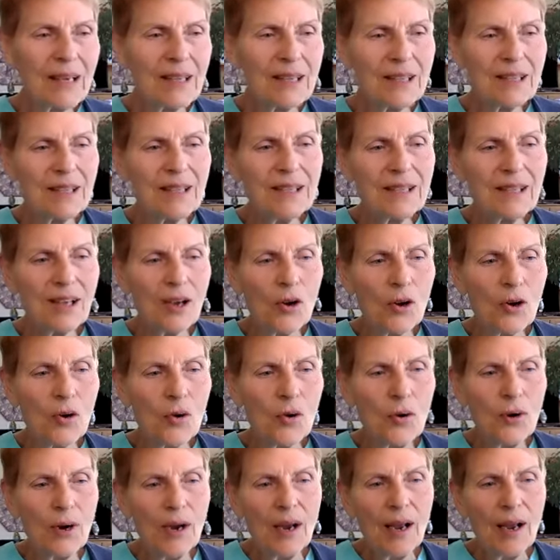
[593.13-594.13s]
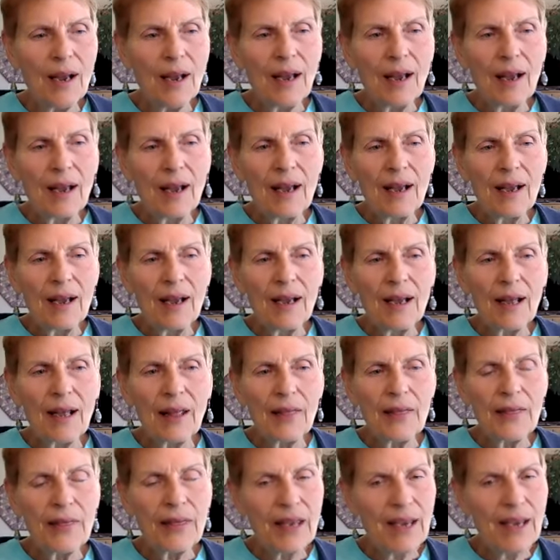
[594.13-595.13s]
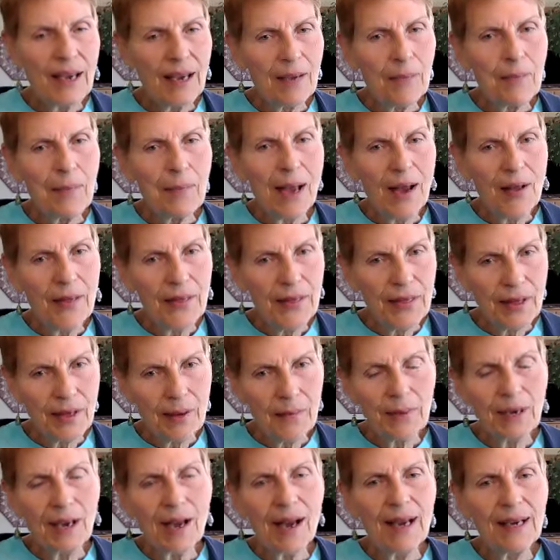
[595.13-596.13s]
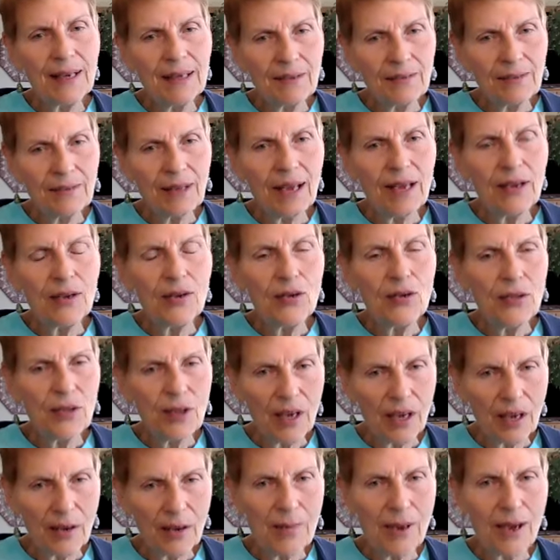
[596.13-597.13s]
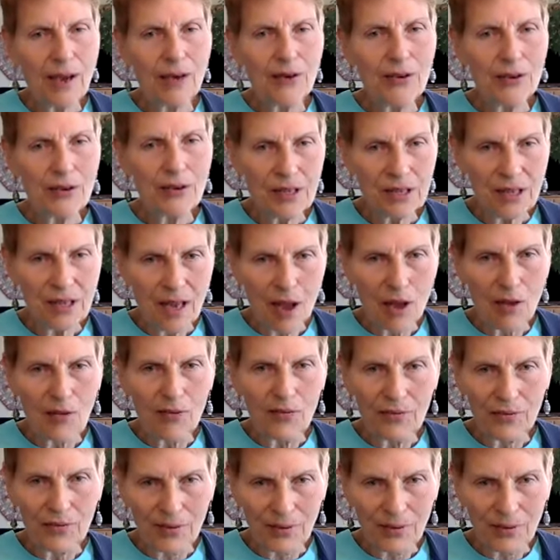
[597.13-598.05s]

So think about them kind of like you think about yourself.